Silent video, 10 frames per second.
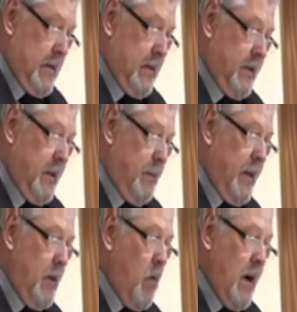The
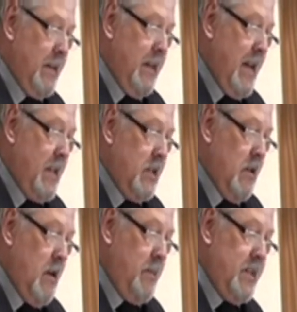DPYD
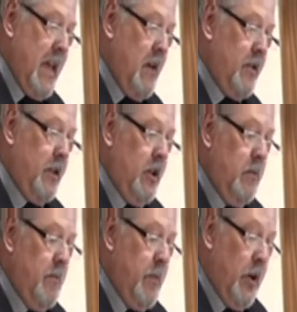enzyme is how the
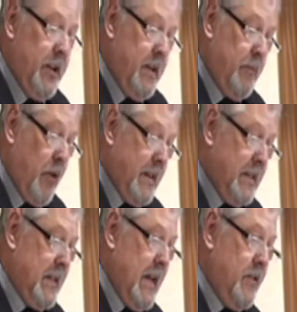human body
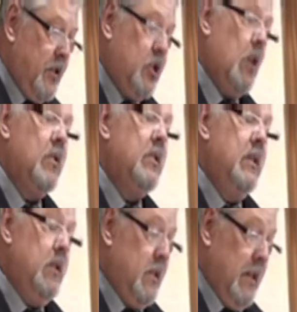breaks down the
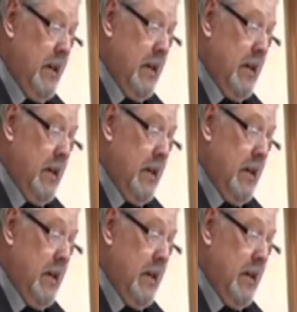toxins